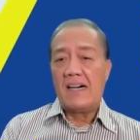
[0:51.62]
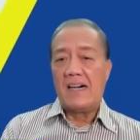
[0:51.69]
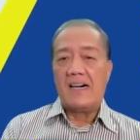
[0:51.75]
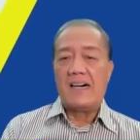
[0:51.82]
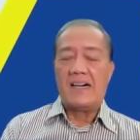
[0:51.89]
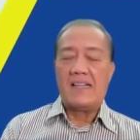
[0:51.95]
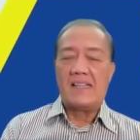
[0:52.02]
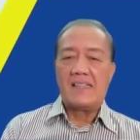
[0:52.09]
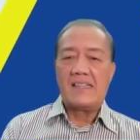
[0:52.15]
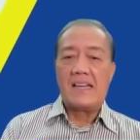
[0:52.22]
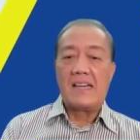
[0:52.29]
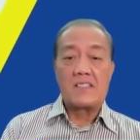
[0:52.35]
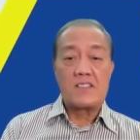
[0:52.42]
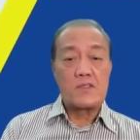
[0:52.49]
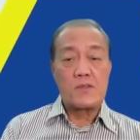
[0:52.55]
Uh,
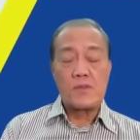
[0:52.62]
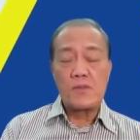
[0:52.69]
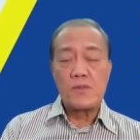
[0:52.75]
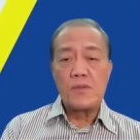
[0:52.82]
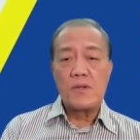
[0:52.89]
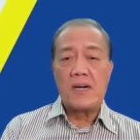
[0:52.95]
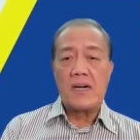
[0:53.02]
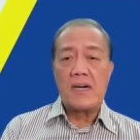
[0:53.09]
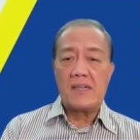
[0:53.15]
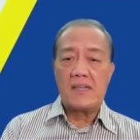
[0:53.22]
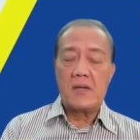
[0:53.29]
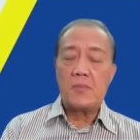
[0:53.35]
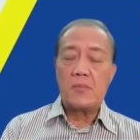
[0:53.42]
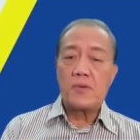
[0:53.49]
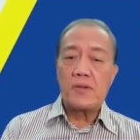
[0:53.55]
that's true, uh,
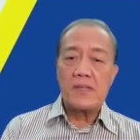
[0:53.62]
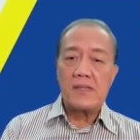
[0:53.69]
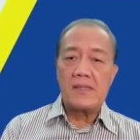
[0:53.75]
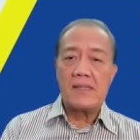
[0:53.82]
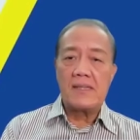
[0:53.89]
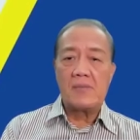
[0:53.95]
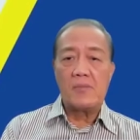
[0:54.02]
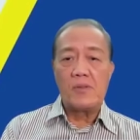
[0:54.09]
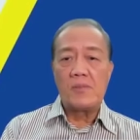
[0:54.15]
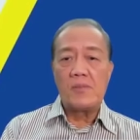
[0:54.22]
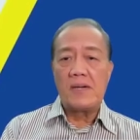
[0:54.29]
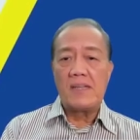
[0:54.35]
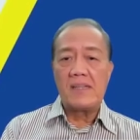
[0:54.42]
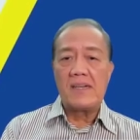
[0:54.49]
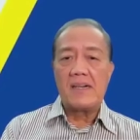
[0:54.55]
April. Alam mo
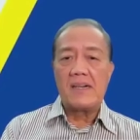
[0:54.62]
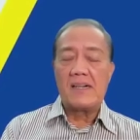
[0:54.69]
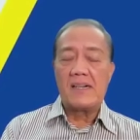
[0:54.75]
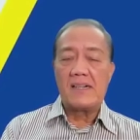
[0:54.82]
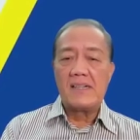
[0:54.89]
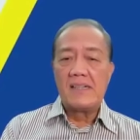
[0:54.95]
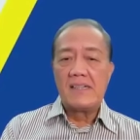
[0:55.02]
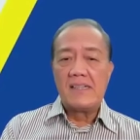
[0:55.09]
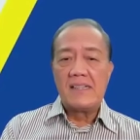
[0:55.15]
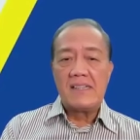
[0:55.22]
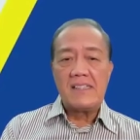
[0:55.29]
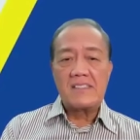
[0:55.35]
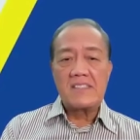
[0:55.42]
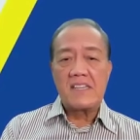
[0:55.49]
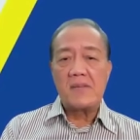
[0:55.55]
naman, uh,
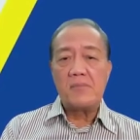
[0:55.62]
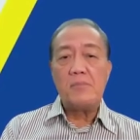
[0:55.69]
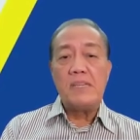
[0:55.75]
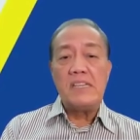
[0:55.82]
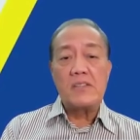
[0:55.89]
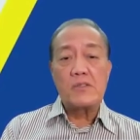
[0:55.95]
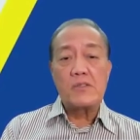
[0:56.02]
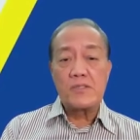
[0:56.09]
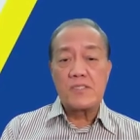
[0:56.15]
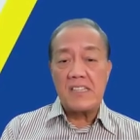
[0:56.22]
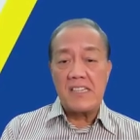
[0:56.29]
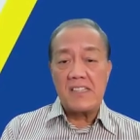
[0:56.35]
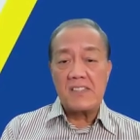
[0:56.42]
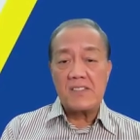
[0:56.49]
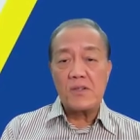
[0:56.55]
it's a
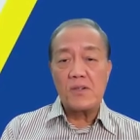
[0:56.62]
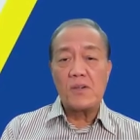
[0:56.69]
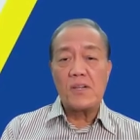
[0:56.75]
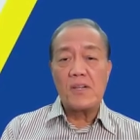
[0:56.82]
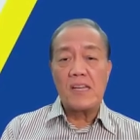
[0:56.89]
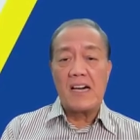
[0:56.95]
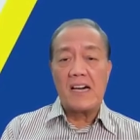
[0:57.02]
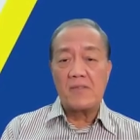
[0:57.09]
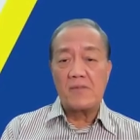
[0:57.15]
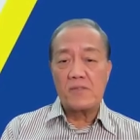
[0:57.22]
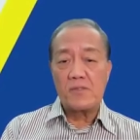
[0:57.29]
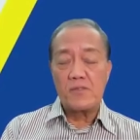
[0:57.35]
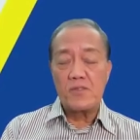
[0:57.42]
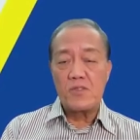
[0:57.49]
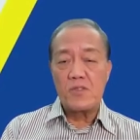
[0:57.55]
B2C. So a lot of
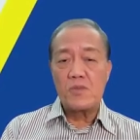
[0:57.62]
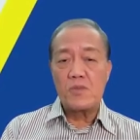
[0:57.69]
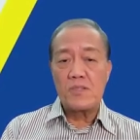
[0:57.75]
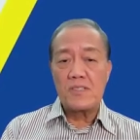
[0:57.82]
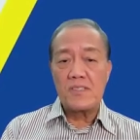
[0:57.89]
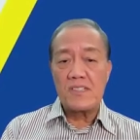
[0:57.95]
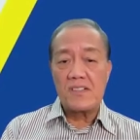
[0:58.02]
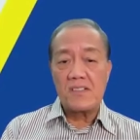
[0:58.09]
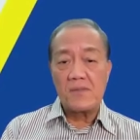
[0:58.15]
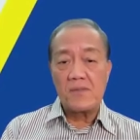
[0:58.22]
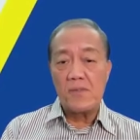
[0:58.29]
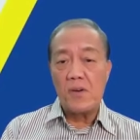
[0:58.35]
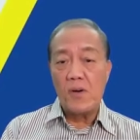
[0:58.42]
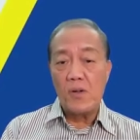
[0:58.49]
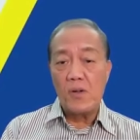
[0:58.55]
consumers are
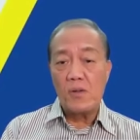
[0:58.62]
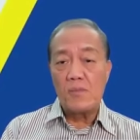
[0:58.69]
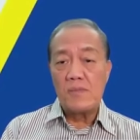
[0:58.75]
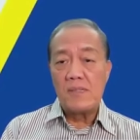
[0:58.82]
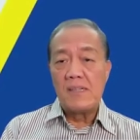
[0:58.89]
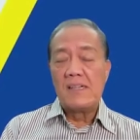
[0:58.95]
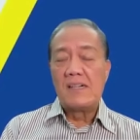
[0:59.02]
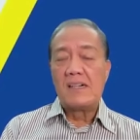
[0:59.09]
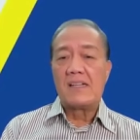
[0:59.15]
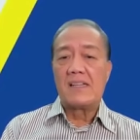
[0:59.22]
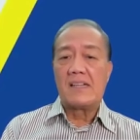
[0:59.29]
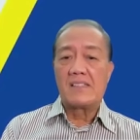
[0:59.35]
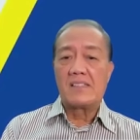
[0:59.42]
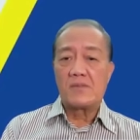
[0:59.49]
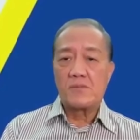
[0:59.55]
involved. A
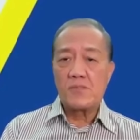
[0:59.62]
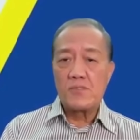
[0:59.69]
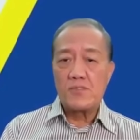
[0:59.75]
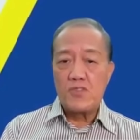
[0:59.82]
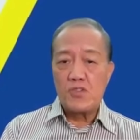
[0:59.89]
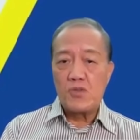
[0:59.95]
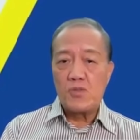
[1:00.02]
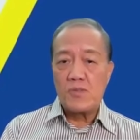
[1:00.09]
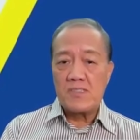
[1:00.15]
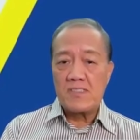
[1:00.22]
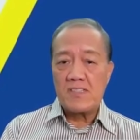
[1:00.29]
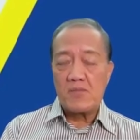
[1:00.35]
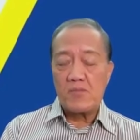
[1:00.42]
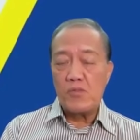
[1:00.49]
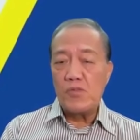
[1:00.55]
lot of
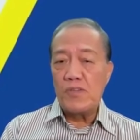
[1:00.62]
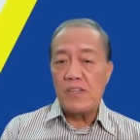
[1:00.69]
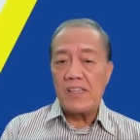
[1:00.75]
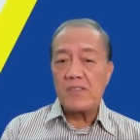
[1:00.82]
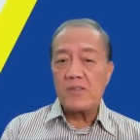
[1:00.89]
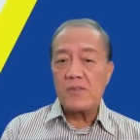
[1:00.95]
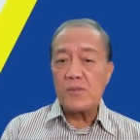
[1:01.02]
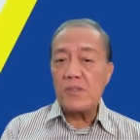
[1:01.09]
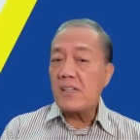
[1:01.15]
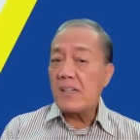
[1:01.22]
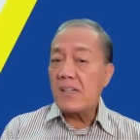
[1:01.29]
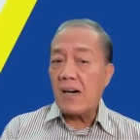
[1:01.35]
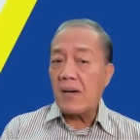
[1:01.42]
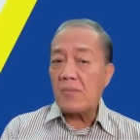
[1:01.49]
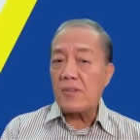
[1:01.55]
consumers are moving to
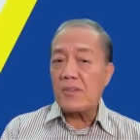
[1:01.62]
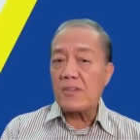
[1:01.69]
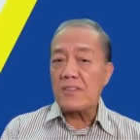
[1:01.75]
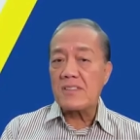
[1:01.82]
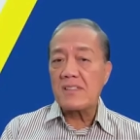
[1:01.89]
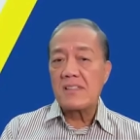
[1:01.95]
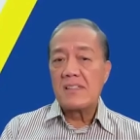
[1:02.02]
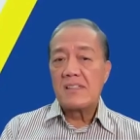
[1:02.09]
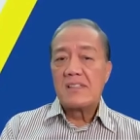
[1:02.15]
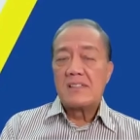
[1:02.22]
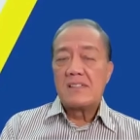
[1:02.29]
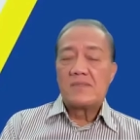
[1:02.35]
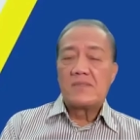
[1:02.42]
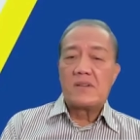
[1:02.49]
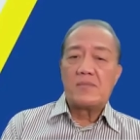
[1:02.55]
e-commerce
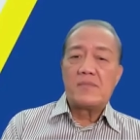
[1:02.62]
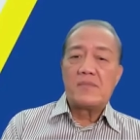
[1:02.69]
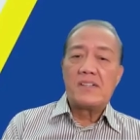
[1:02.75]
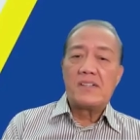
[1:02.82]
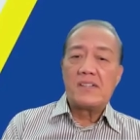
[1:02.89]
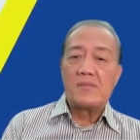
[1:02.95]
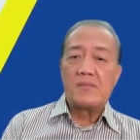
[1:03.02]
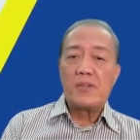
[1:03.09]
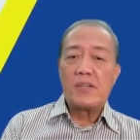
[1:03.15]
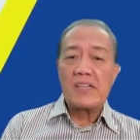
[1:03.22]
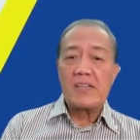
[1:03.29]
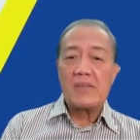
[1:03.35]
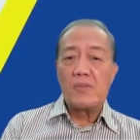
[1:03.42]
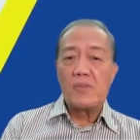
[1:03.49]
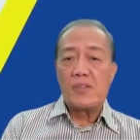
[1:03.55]
from mm-hmm. their
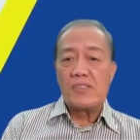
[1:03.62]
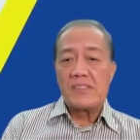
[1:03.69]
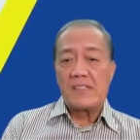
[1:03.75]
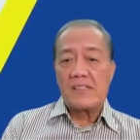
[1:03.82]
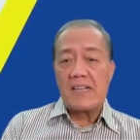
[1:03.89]
brick and mortar